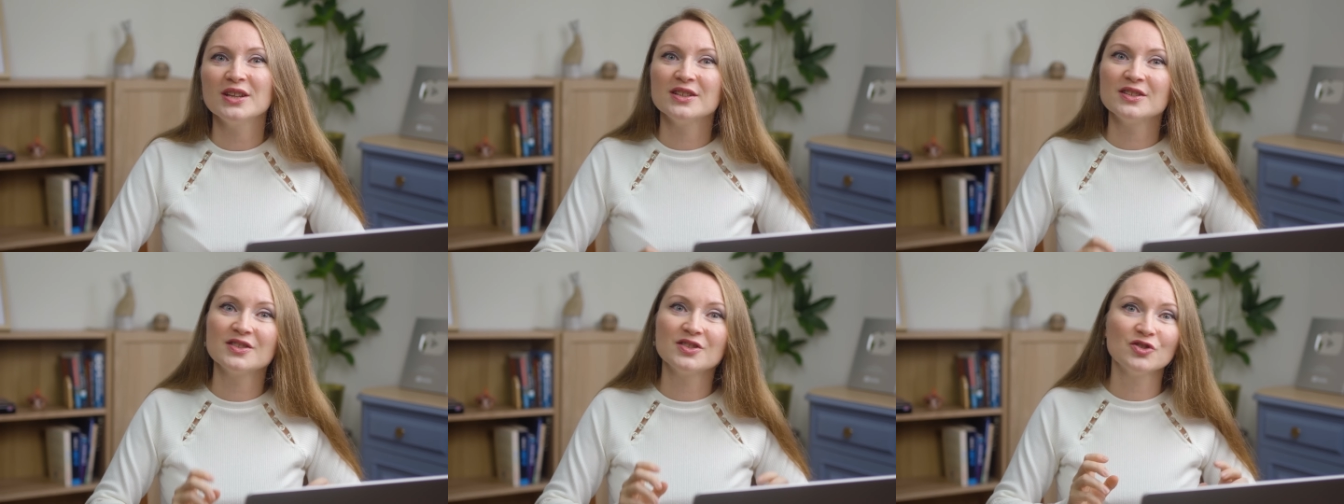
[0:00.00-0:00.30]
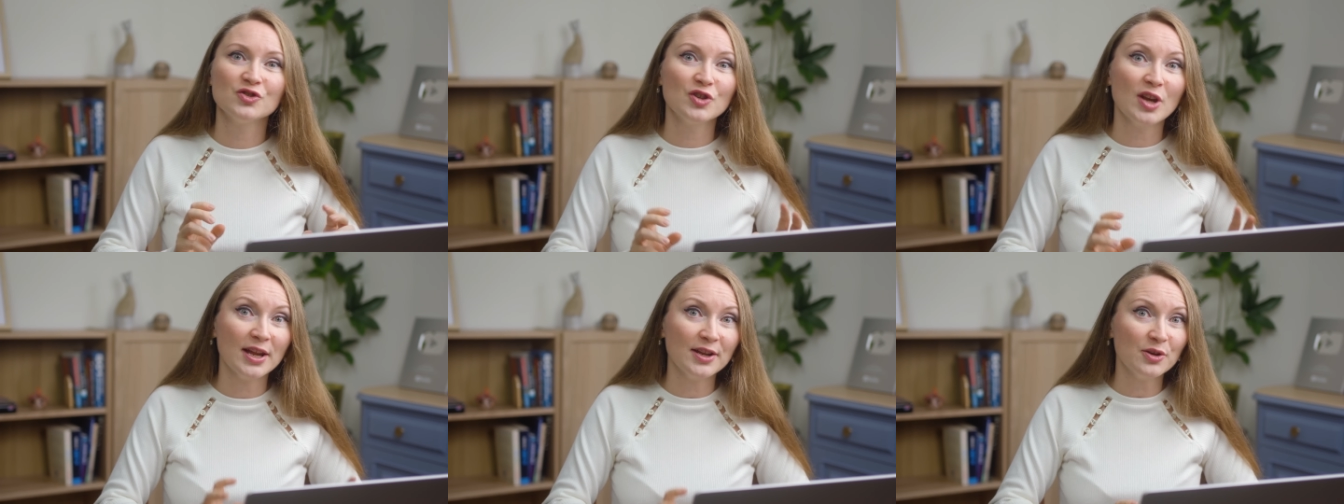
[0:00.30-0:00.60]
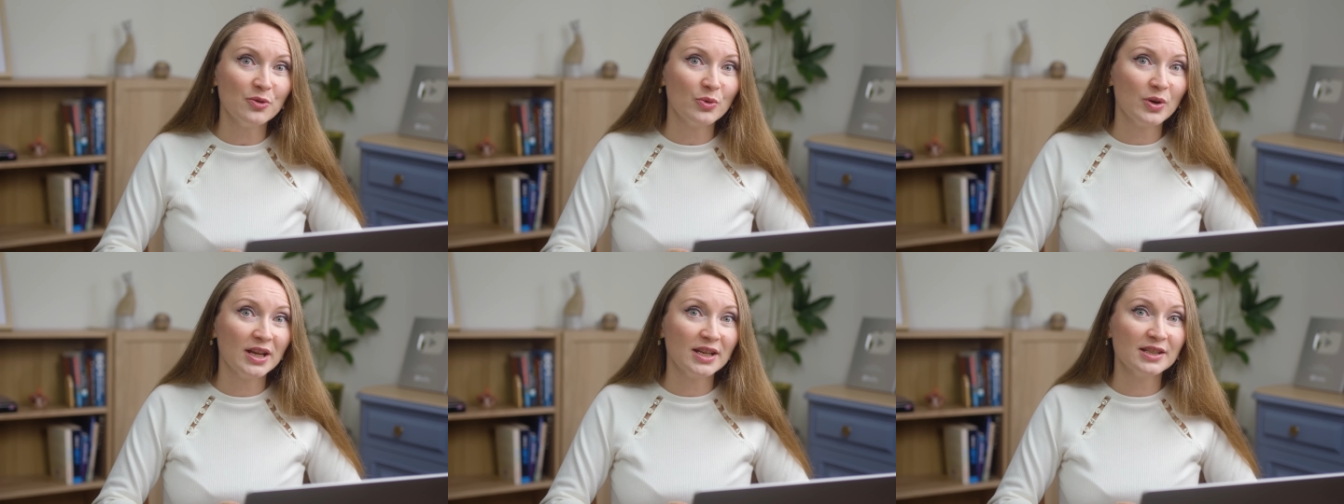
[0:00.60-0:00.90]
is
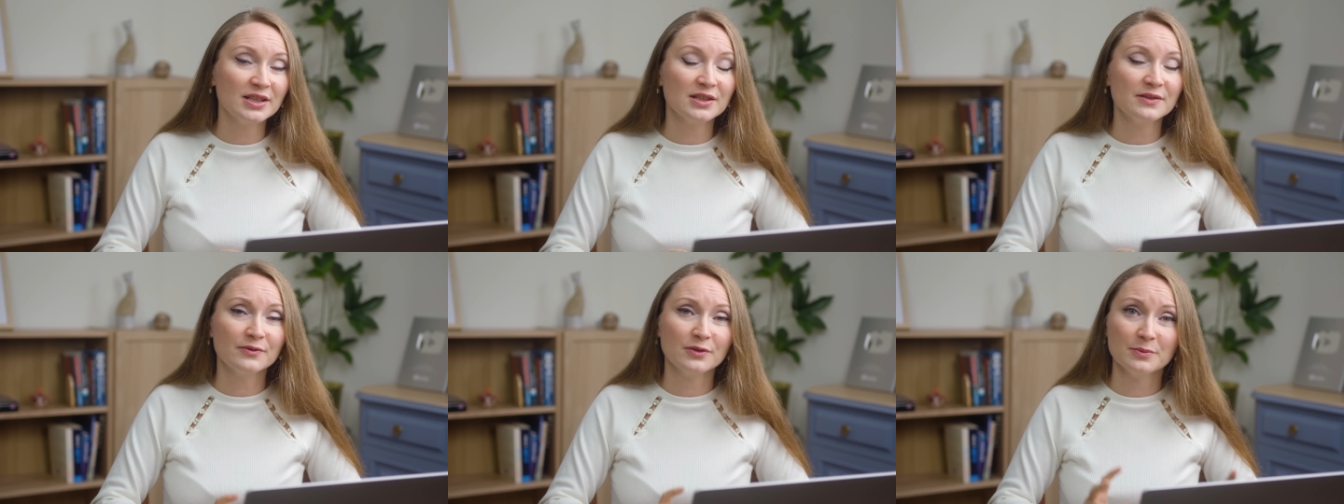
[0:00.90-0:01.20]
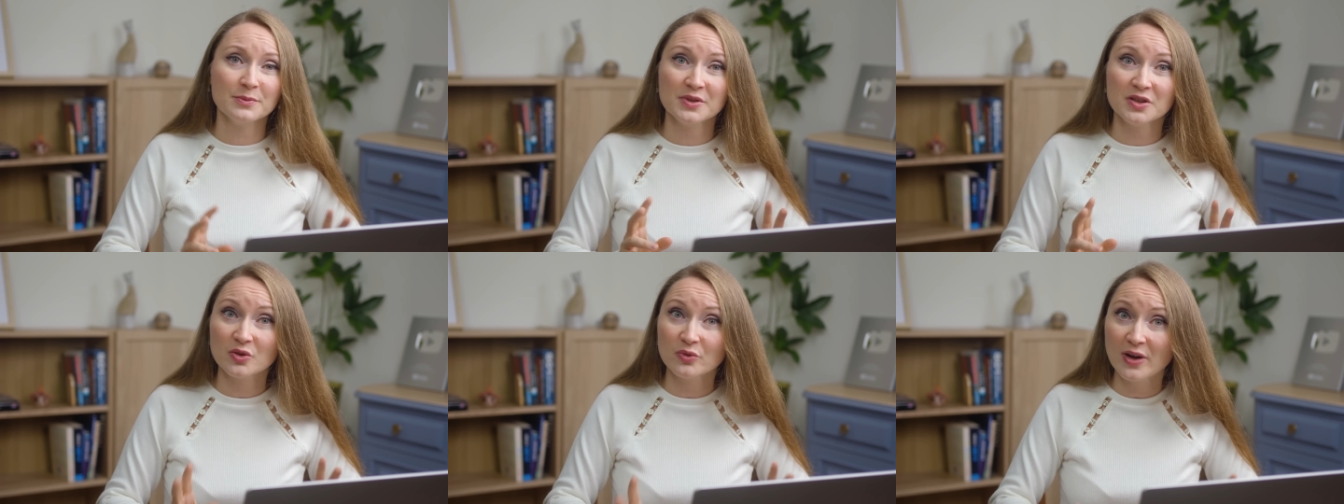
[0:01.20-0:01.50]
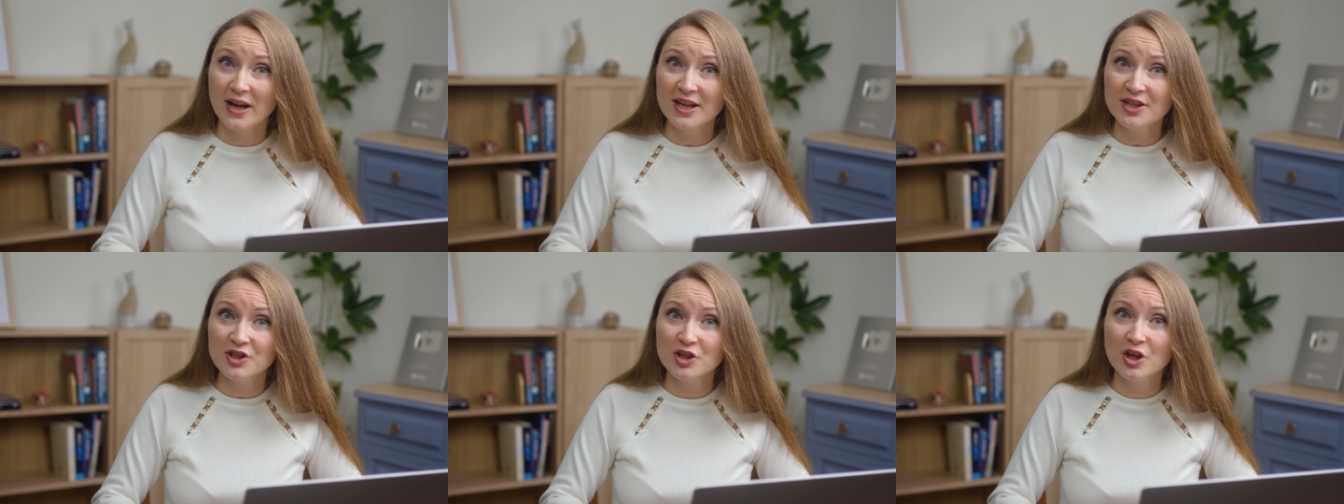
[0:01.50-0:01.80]
generated from
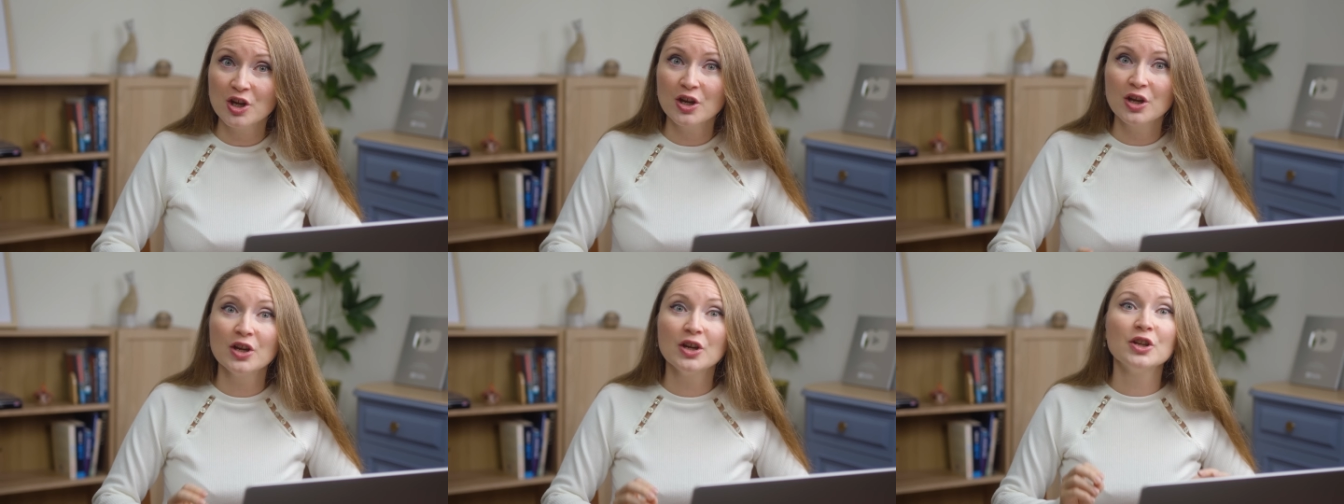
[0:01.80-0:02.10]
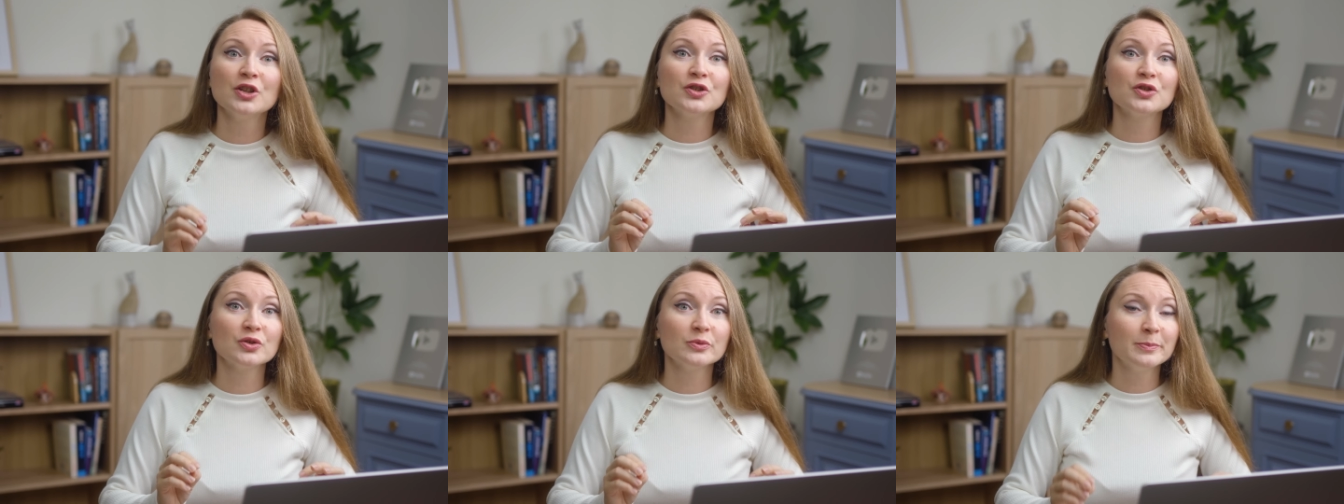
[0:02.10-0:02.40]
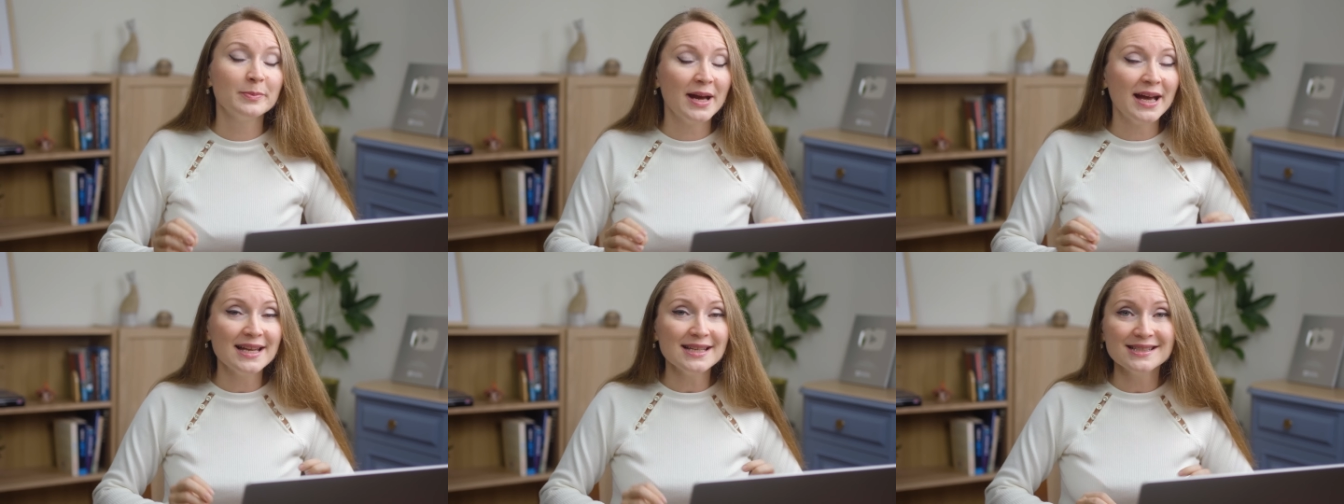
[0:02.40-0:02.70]
scratch to
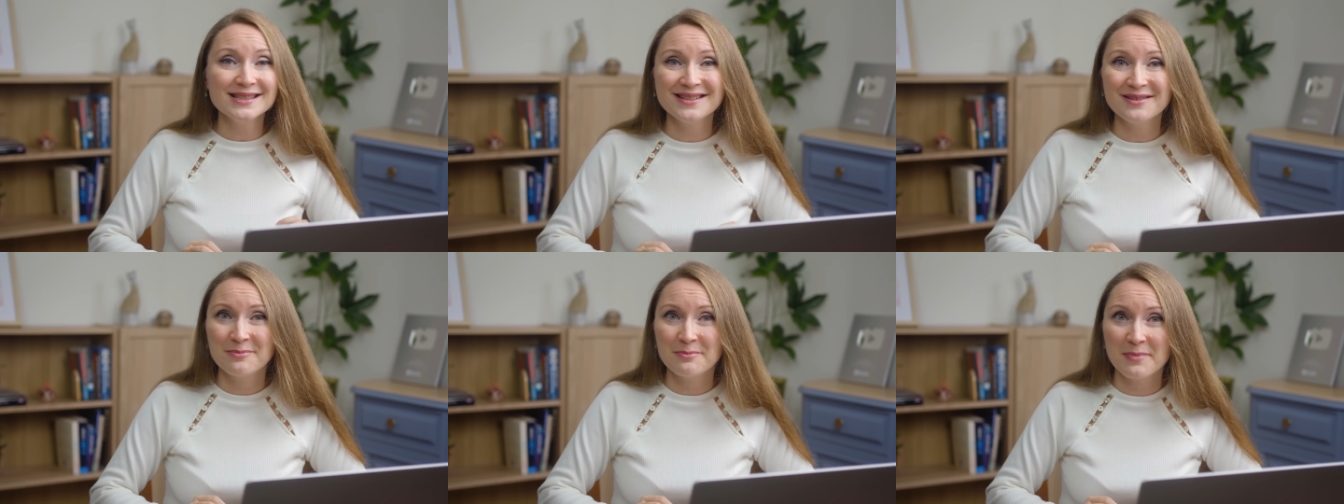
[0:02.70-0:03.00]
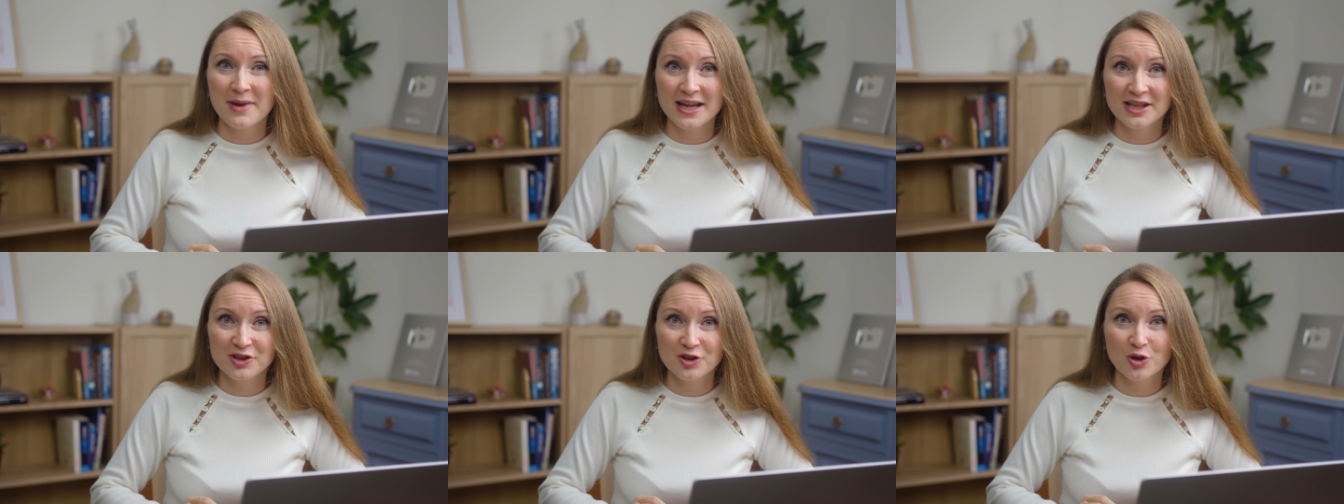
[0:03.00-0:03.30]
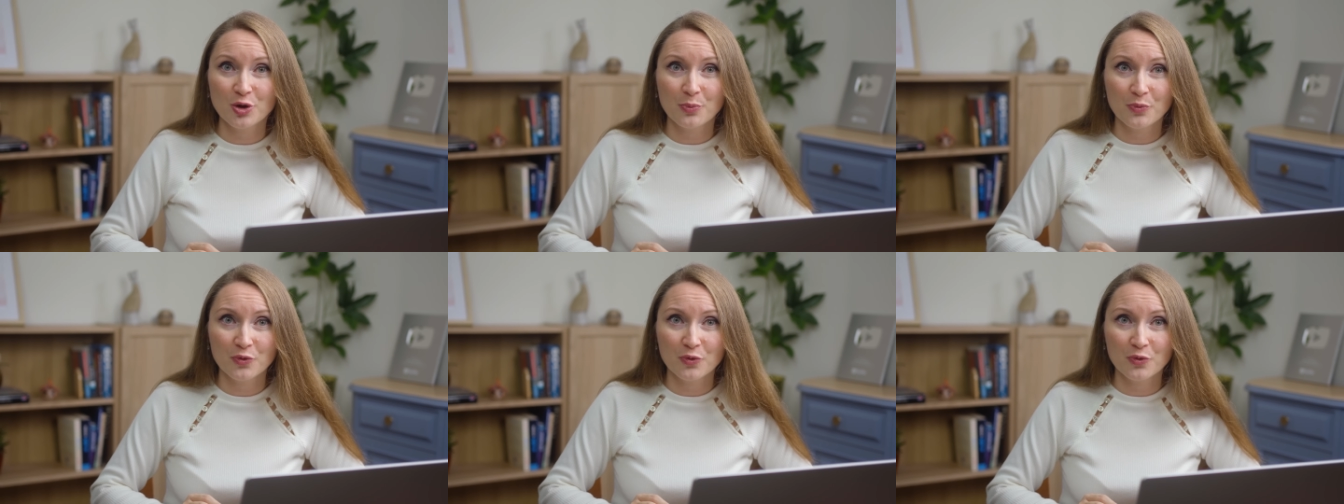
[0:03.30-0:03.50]
best match your